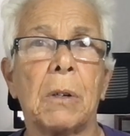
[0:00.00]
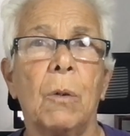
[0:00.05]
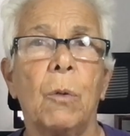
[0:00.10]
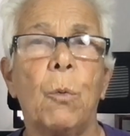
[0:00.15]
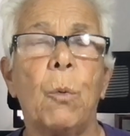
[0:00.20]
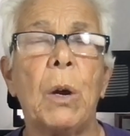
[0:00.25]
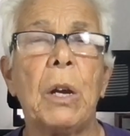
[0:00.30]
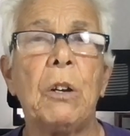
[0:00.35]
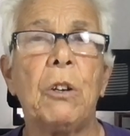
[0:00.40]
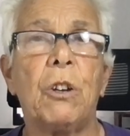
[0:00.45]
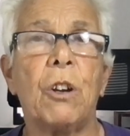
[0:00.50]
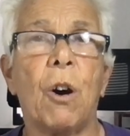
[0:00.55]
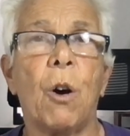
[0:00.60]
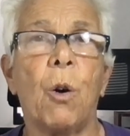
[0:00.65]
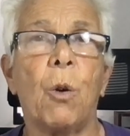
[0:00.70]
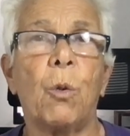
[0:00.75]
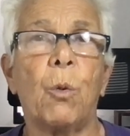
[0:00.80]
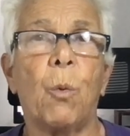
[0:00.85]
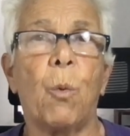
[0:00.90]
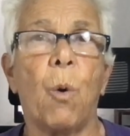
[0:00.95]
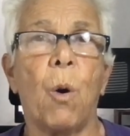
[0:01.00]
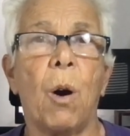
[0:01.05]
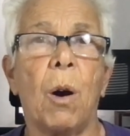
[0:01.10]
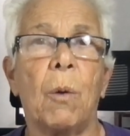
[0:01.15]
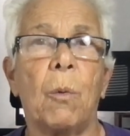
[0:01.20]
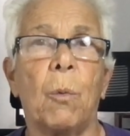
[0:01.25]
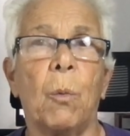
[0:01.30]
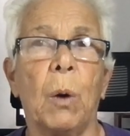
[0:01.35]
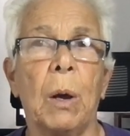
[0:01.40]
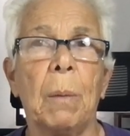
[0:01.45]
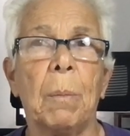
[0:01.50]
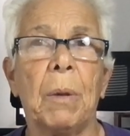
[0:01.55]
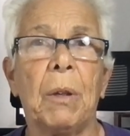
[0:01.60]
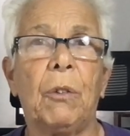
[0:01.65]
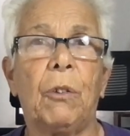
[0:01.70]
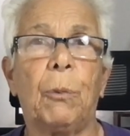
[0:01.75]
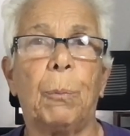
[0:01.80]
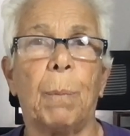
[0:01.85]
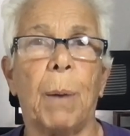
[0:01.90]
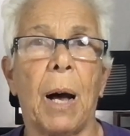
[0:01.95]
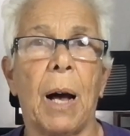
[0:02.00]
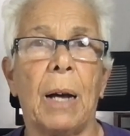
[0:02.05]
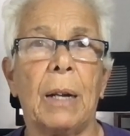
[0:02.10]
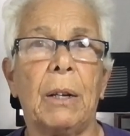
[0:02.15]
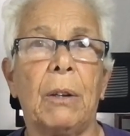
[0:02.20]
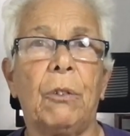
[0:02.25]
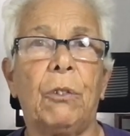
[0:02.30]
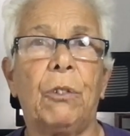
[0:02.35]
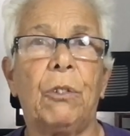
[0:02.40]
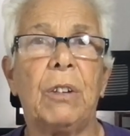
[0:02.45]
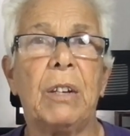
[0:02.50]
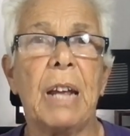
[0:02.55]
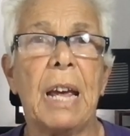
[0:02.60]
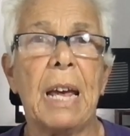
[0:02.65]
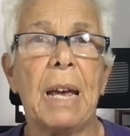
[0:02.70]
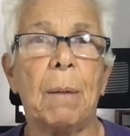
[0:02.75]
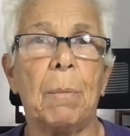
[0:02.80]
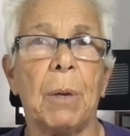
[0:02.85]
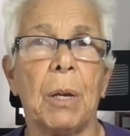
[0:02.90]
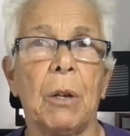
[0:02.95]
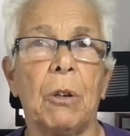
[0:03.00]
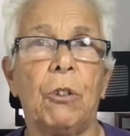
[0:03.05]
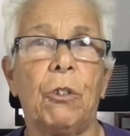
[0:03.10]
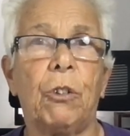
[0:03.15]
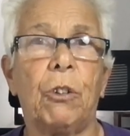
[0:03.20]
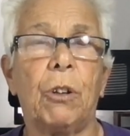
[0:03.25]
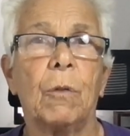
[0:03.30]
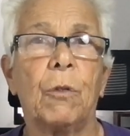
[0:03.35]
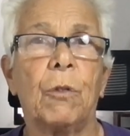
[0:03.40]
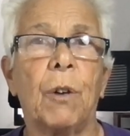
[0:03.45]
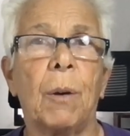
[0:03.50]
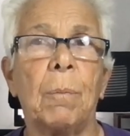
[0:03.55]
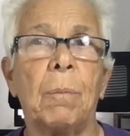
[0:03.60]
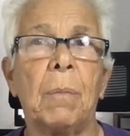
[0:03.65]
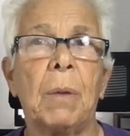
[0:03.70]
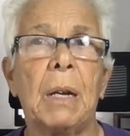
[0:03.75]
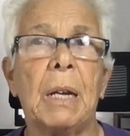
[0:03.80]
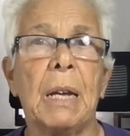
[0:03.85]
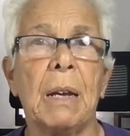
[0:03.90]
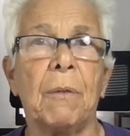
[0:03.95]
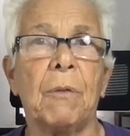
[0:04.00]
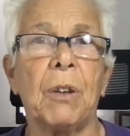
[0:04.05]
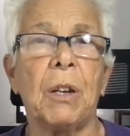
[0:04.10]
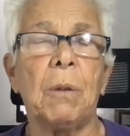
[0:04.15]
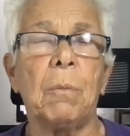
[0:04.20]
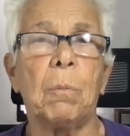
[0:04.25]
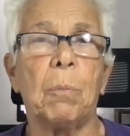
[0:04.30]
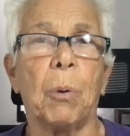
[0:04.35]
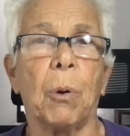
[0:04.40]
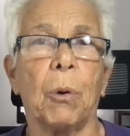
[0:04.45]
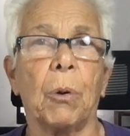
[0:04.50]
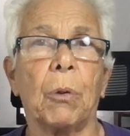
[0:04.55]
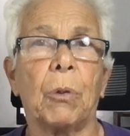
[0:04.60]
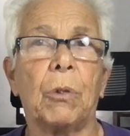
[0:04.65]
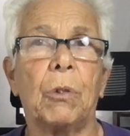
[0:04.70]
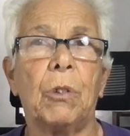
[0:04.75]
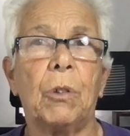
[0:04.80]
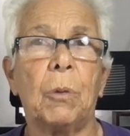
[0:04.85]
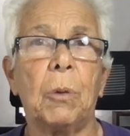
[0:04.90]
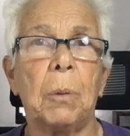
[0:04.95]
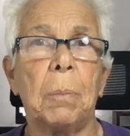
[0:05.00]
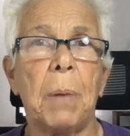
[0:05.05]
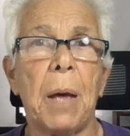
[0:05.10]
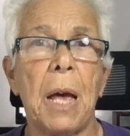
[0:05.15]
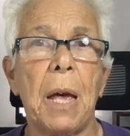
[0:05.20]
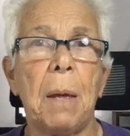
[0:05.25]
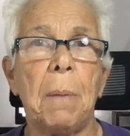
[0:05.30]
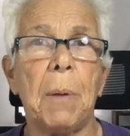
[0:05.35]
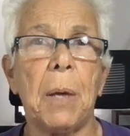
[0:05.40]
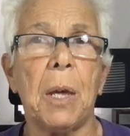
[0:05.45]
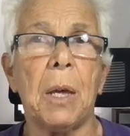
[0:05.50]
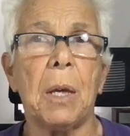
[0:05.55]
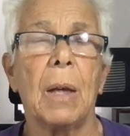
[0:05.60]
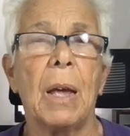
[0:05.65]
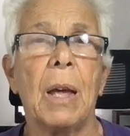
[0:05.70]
We don't want women's bodies damaged from giving birth to a baby.